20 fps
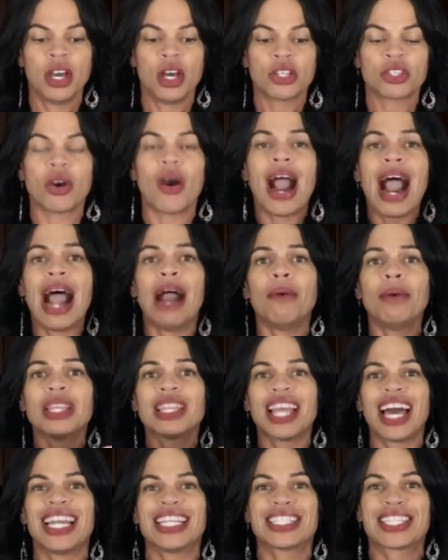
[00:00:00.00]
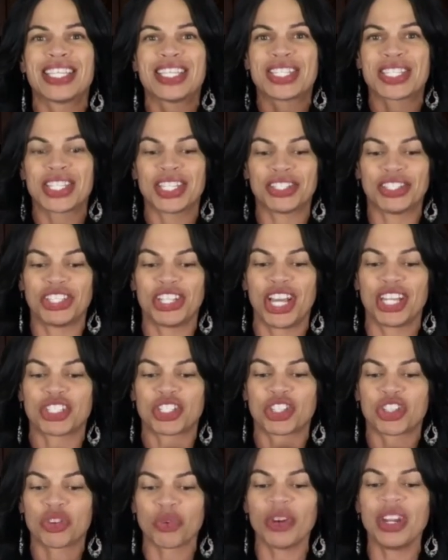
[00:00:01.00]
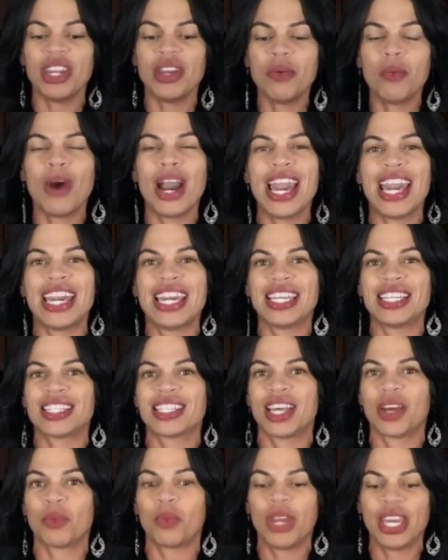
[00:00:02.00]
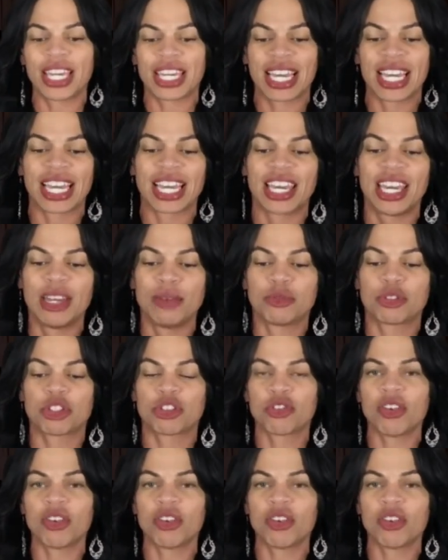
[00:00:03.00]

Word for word: So I would like to suggest three ways that we can keep